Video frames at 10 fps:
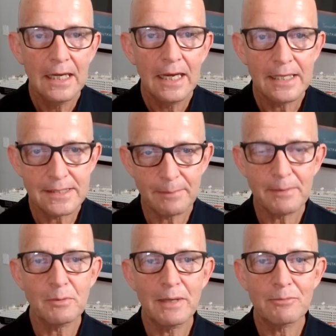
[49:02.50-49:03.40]
And sometimes
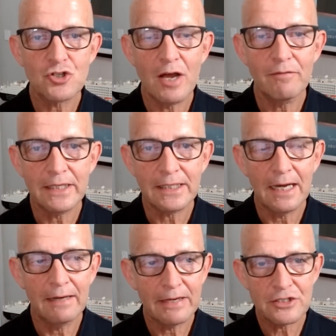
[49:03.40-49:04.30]
when I'm traveling, I
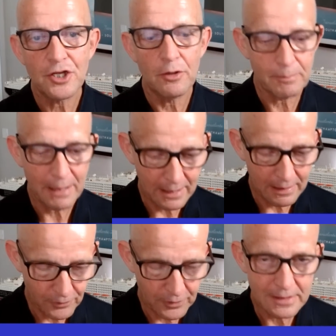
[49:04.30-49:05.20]
actually go with my
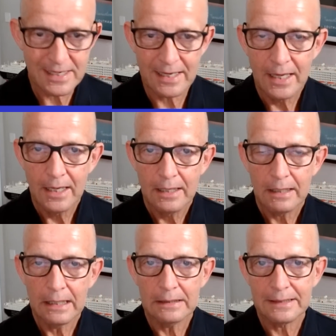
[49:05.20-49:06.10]
iPhone and I say,
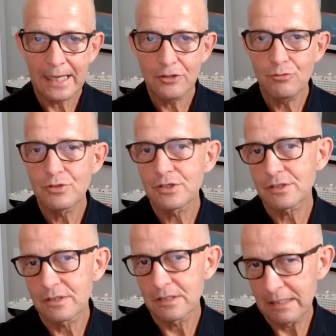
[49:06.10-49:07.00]
can you just,
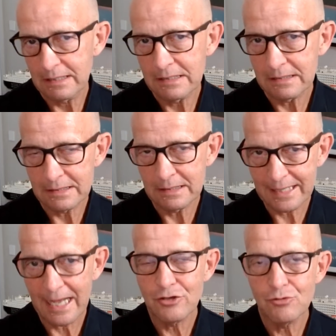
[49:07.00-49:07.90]

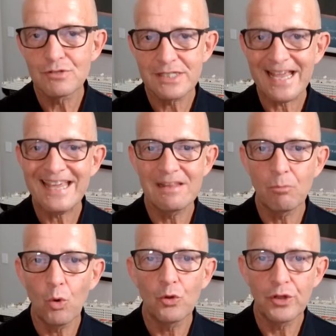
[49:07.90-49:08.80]
can you say
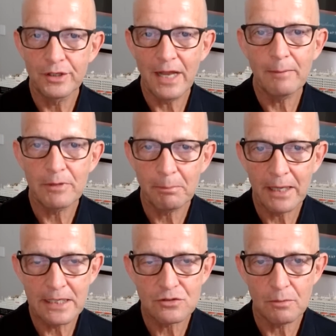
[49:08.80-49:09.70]
the name of the
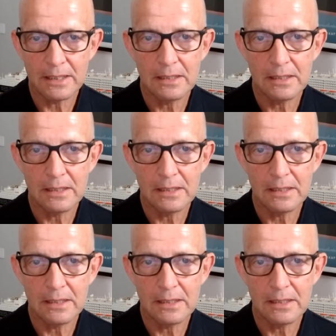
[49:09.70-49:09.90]
place for me?